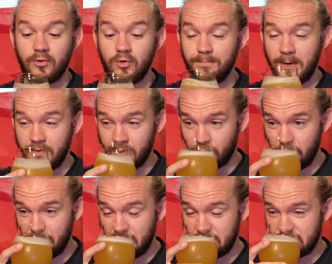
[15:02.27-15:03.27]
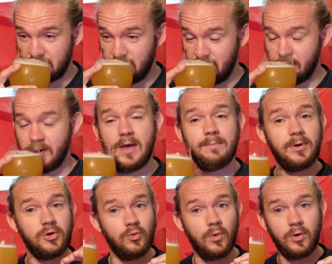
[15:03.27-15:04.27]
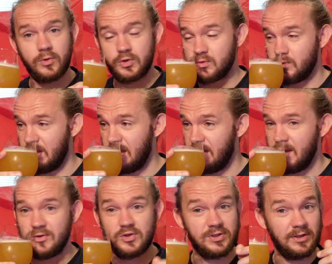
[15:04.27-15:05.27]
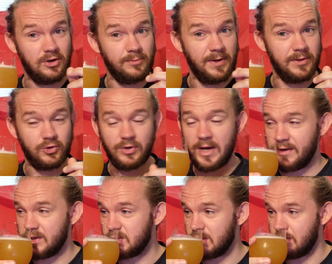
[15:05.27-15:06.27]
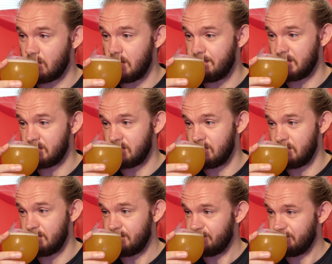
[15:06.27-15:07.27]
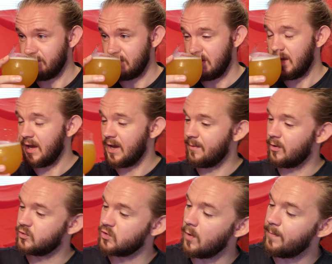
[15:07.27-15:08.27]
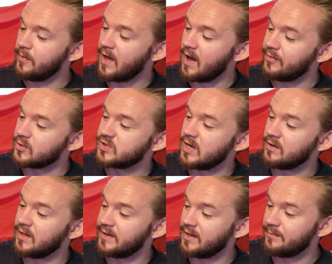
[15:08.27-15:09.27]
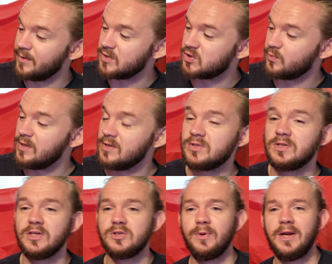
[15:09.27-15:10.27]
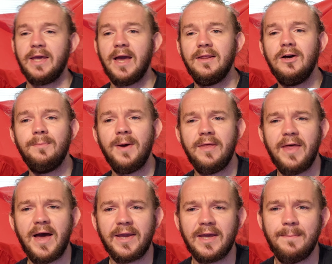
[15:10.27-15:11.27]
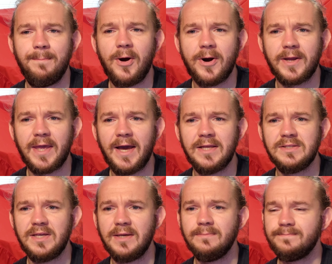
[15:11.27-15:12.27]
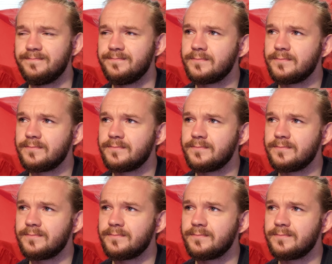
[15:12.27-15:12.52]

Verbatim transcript: a good bit of the creaminess in there, but you also get just a little bit of the dryness kind of creeping through. On top of that, there's certainly an element of sweetness to this one. I get a little bit of that kind of butter candy,